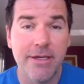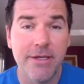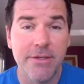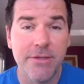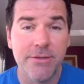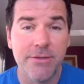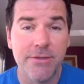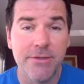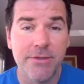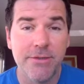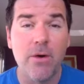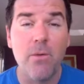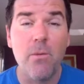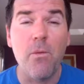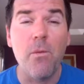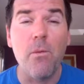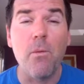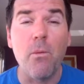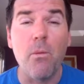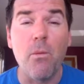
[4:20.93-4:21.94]
So,
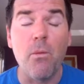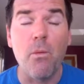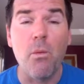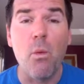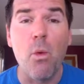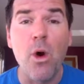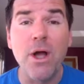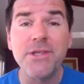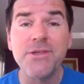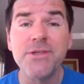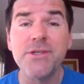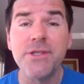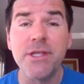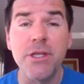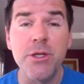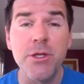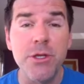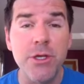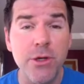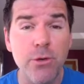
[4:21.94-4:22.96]
what's the
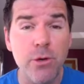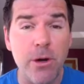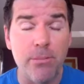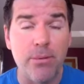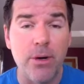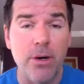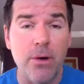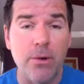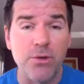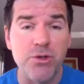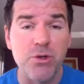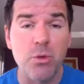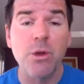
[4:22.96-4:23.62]
new approach?